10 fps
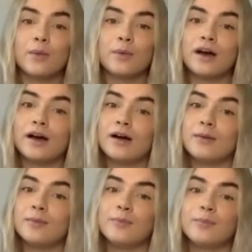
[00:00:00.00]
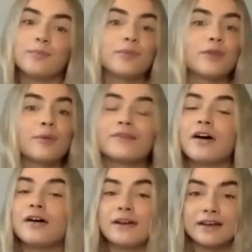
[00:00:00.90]
one of
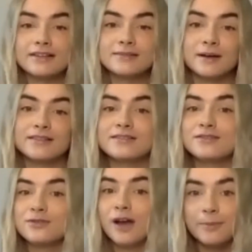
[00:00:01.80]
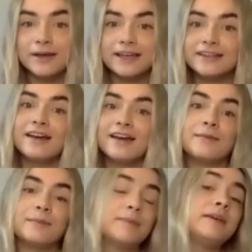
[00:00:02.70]
our other experts to come in
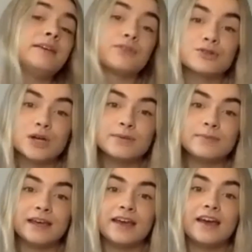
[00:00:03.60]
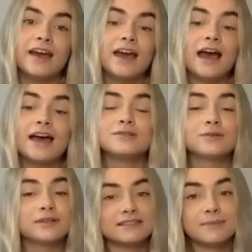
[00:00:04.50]
and maybe even join me and
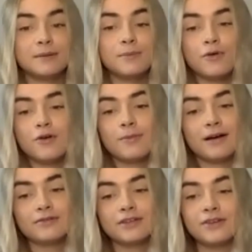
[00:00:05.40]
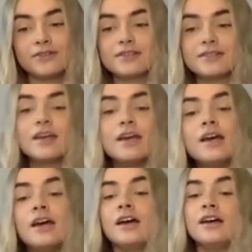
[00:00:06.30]
talk a little bit more about those.
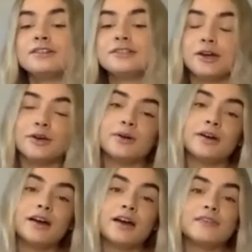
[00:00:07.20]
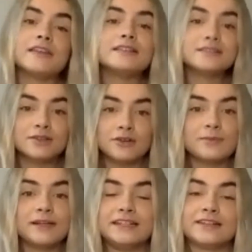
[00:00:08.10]
So there's so
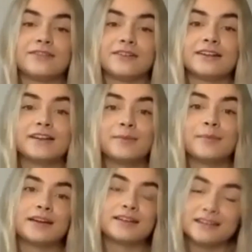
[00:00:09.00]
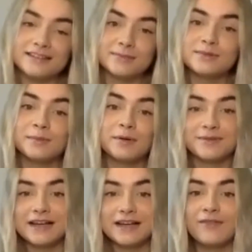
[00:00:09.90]
many different magnesium
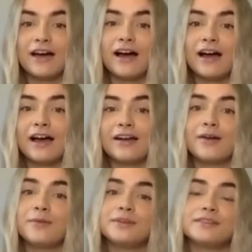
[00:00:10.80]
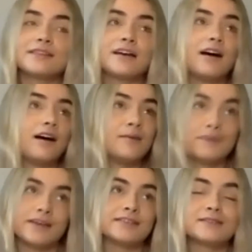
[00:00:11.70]
supplements out there, and I was
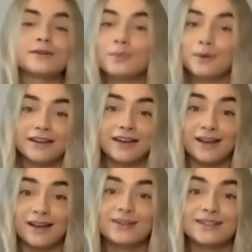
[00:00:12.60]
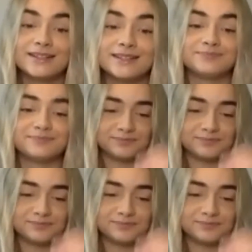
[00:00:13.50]
amazed when I looked at them